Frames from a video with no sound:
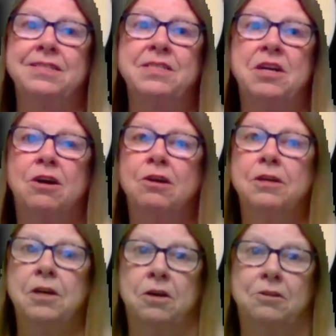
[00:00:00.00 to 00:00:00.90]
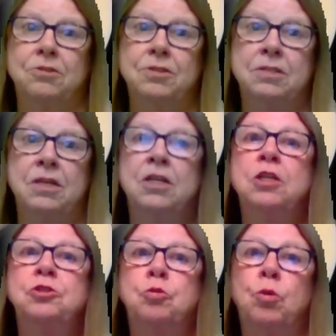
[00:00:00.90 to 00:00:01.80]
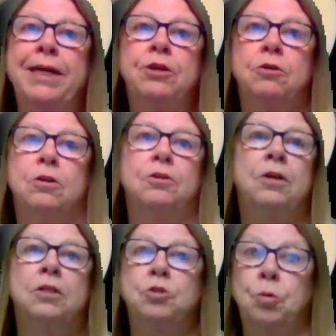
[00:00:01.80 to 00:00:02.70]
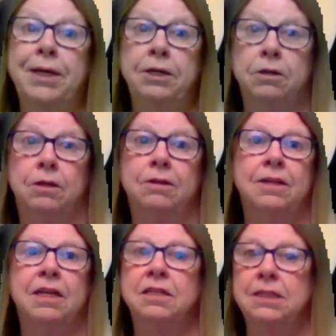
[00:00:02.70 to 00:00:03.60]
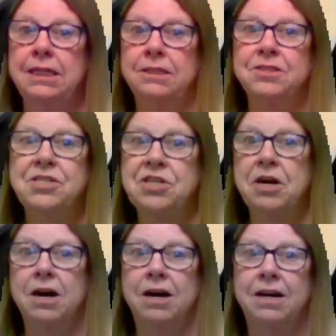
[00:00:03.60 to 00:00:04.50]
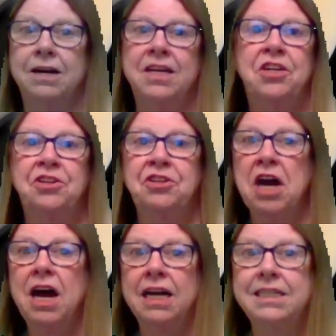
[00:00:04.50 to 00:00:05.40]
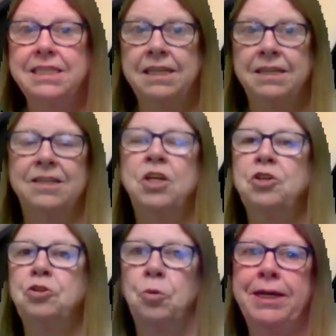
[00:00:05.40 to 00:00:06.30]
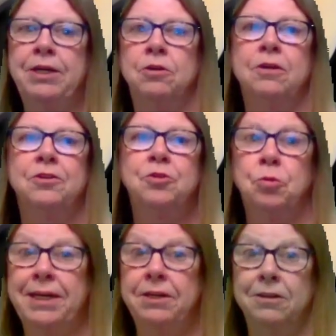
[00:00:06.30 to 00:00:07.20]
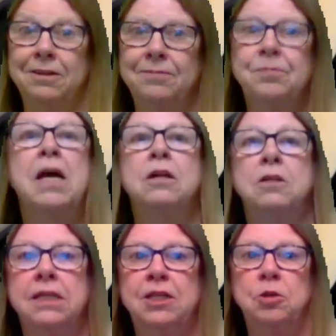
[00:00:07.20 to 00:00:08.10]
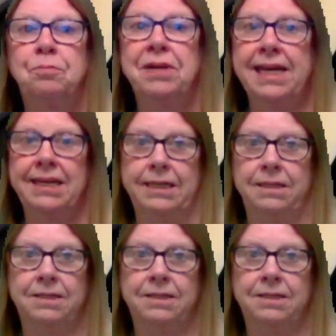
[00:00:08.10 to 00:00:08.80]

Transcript: song goes, "Twinkle, twinkle, little star," not "Twinkle, twinkle, little planet."